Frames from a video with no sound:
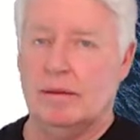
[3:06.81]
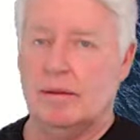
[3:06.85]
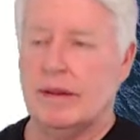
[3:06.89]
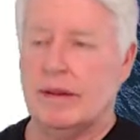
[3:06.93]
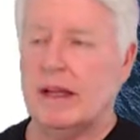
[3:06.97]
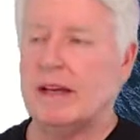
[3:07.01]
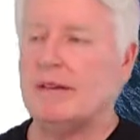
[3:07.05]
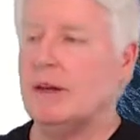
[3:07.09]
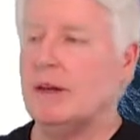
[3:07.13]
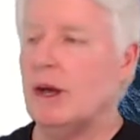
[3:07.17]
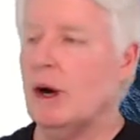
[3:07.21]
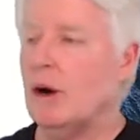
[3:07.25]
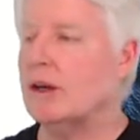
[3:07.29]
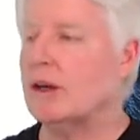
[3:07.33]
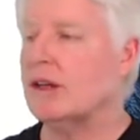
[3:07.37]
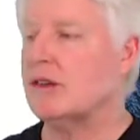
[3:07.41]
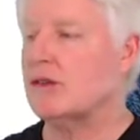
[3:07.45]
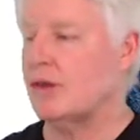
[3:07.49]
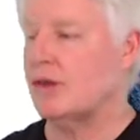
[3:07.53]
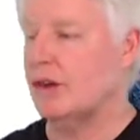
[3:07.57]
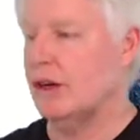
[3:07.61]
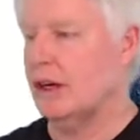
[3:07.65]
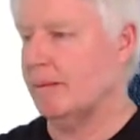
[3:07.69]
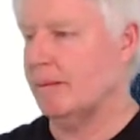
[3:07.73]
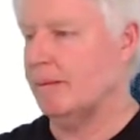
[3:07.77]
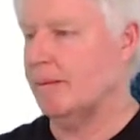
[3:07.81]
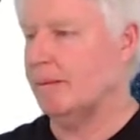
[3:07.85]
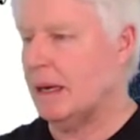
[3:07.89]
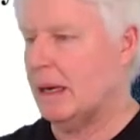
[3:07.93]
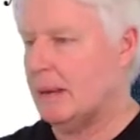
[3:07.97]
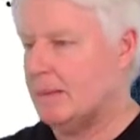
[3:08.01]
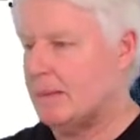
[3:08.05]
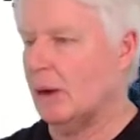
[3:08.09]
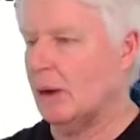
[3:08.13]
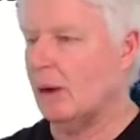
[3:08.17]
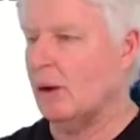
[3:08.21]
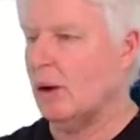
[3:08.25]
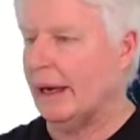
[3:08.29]
They've noticed from
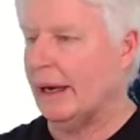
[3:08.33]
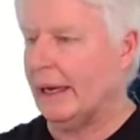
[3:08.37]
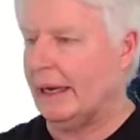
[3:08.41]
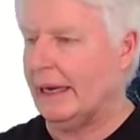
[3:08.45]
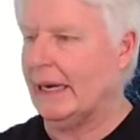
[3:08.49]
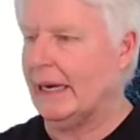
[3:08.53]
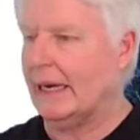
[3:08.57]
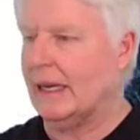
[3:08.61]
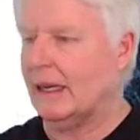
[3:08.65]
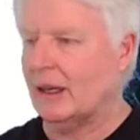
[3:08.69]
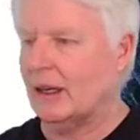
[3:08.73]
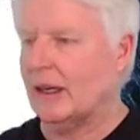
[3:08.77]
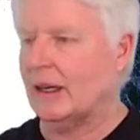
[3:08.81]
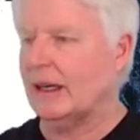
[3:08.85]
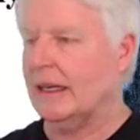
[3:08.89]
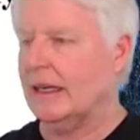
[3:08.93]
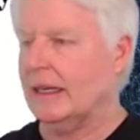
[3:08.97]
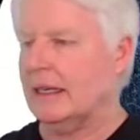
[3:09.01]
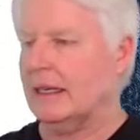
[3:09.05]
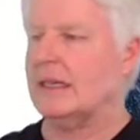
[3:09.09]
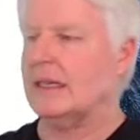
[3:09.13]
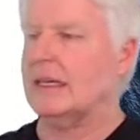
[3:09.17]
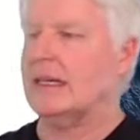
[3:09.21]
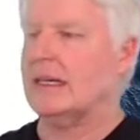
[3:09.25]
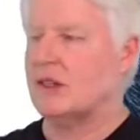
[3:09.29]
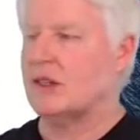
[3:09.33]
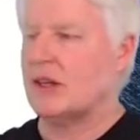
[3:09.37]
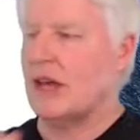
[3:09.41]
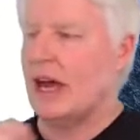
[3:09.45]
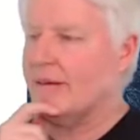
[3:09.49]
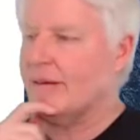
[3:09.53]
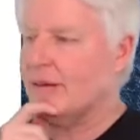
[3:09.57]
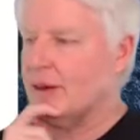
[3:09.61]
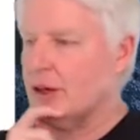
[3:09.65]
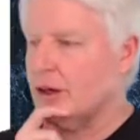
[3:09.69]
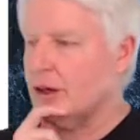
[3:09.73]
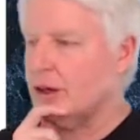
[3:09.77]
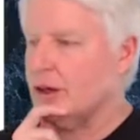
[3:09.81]
people going in and looking at things
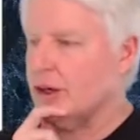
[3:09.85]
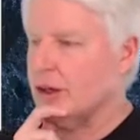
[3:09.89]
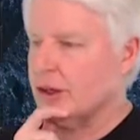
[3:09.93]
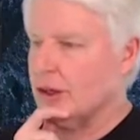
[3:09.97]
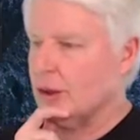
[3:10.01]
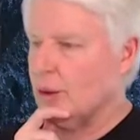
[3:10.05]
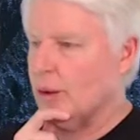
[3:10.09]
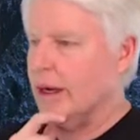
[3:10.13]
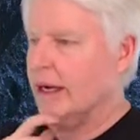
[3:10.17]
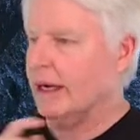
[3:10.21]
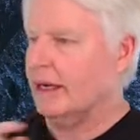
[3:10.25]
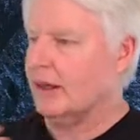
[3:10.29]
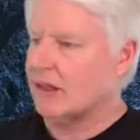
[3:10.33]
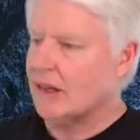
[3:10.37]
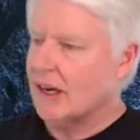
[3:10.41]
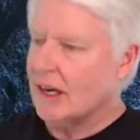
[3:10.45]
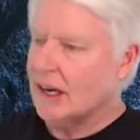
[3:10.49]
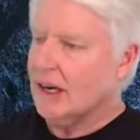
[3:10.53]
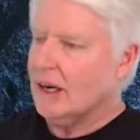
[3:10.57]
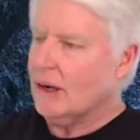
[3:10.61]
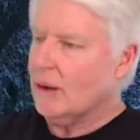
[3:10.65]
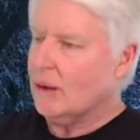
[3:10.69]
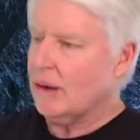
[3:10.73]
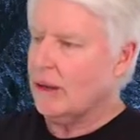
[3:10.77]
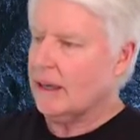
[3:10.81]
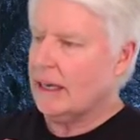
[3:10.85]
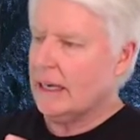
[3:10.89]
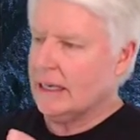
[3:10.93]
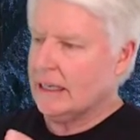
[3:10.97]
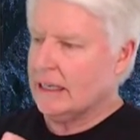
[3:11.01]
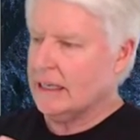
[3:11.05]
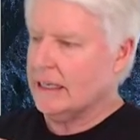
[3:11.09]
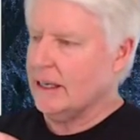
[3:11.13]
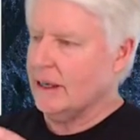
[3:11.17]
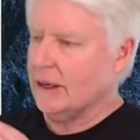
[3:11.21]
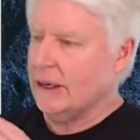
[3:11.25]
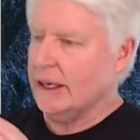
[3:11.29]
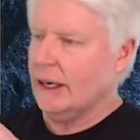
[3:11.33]
after earthquakes, or the
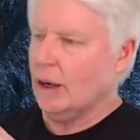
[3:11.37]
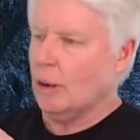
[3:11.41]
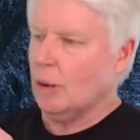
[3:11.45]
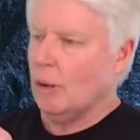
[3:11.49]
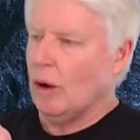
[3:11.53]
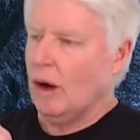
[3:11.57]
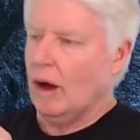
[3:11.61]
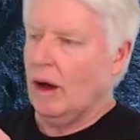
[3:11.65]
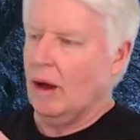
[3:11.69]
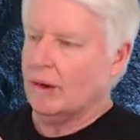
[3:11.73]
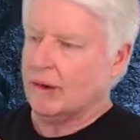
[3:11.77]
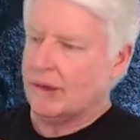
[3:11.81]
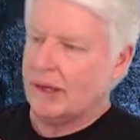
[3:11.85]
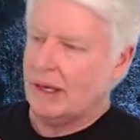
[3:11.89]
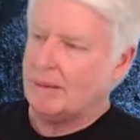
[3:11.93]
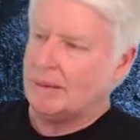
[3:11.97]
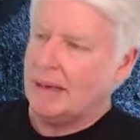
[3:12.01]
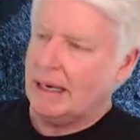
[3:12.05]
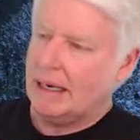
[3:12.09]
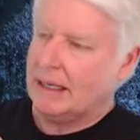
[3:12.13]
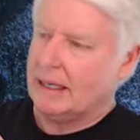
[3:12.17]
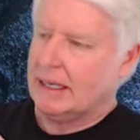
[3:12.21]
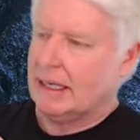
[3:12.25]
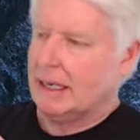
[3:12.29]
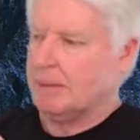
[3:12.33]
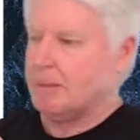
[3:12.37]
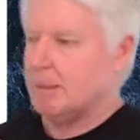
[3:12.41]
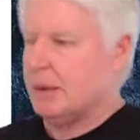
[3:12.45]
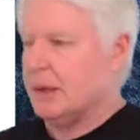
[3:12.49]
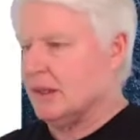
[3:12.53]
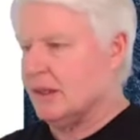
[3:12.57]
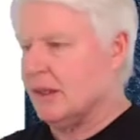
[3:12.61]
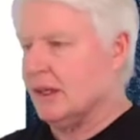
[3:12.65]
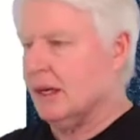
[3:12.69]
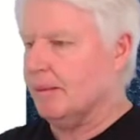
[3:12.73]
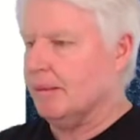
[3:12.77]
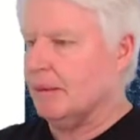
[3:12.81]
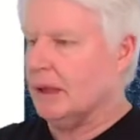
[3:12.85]
interior walls, they may tip or
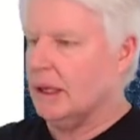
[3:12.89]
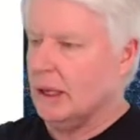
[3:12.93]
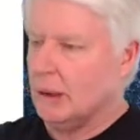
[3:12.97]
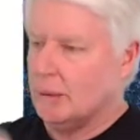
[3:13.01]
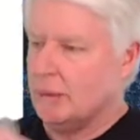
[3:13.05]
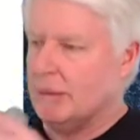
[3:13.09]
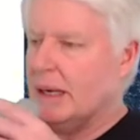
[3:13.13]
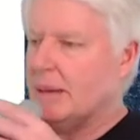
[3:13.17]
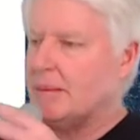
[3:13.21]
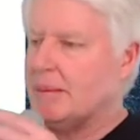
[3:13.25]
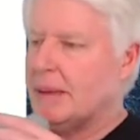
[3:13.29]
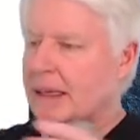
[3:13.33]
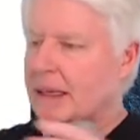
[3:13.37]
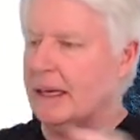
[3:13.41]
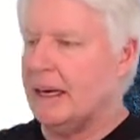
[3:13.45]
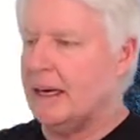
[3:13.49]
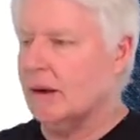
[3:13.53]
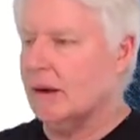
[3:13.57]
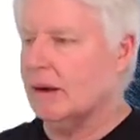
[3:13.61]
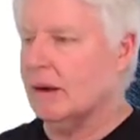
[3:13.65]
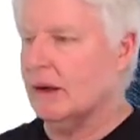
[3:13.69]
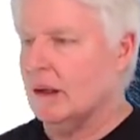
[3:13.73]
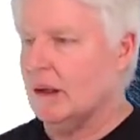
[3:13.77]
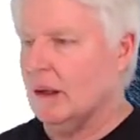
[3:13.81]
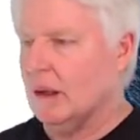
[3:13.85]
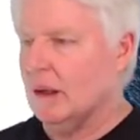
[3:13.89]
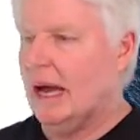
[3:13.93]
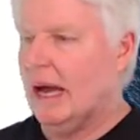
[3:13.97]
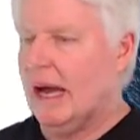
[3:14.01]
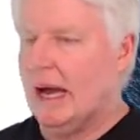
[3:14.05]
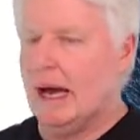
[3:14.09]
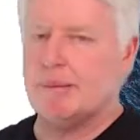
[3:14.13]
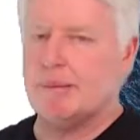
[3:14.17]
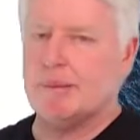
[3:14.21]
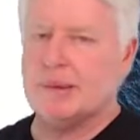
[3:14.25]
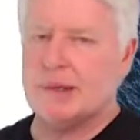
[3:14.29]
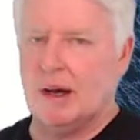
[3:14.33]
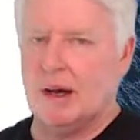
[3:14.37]
something a little bit, but they don't
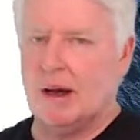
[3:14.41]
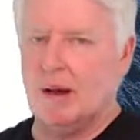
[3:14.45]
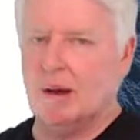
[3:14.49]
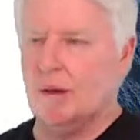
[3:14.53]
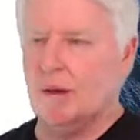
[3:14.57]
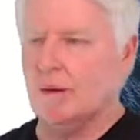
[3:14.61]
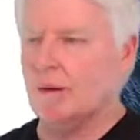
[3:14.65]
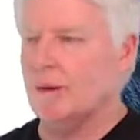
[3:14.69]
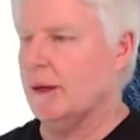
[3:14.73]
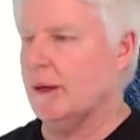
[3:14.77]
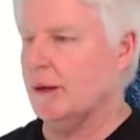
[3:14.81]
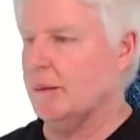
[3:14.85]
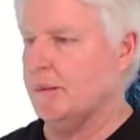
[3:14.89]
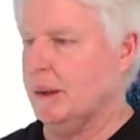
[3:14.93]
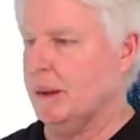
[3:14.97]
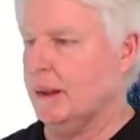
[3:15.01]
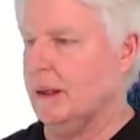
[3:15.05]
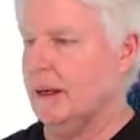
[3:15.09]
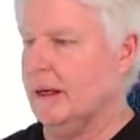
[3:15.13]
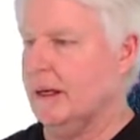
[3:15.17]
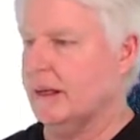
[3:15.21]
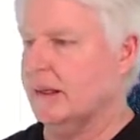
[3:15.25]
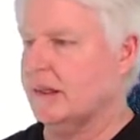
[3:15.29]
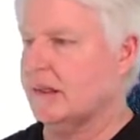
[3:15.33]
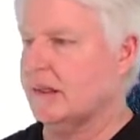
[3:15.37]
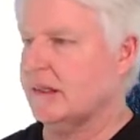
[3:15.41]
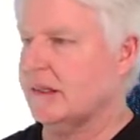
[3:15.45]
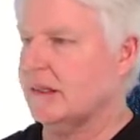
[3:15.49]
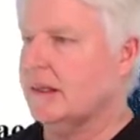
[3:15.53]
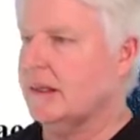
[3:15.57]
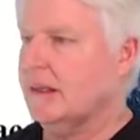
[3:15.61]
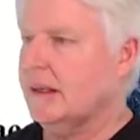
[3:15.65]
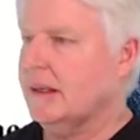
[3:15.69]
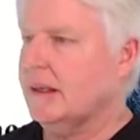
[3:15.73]
collapse all over the place.